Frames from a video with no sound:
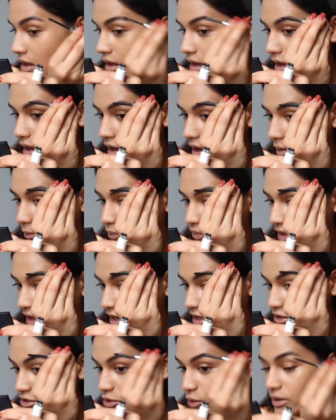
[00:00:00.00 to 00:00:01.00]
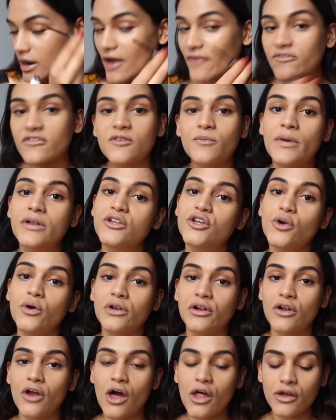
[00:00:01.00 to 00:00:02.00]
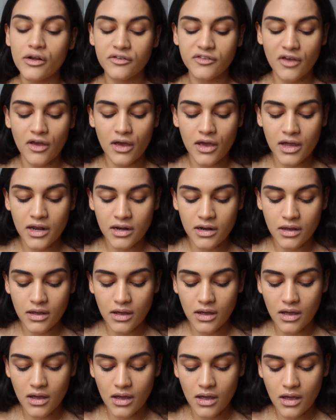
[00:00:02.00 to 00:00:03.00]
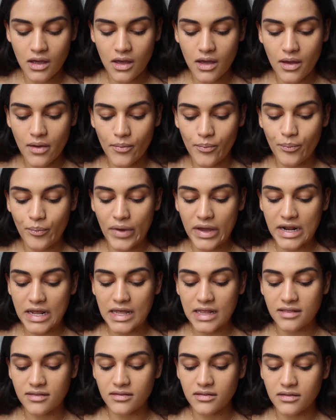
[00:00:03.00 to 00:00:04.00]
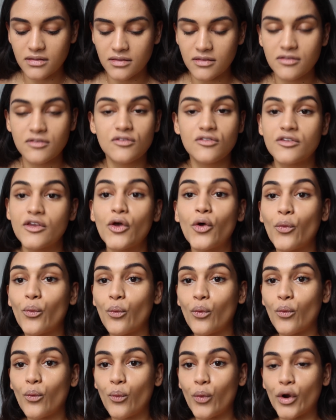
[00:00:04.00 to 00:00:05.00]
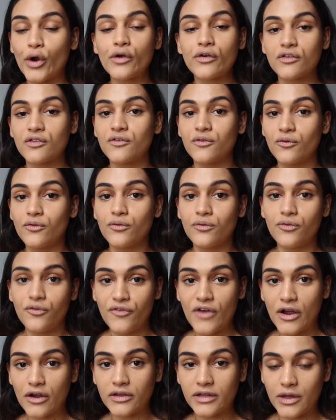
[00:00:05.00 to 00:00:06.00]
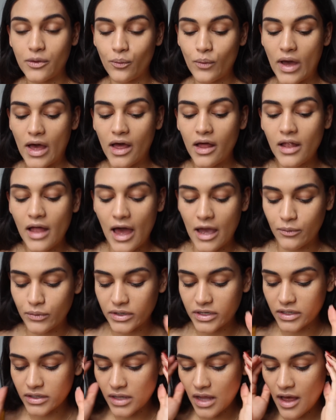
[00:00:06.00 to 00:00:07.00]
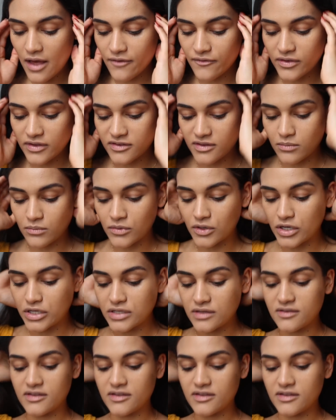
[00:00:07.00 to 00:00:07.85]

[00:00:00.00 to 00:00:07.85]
that I don't have to spend $200 on, but it still works fairly well, I would love some good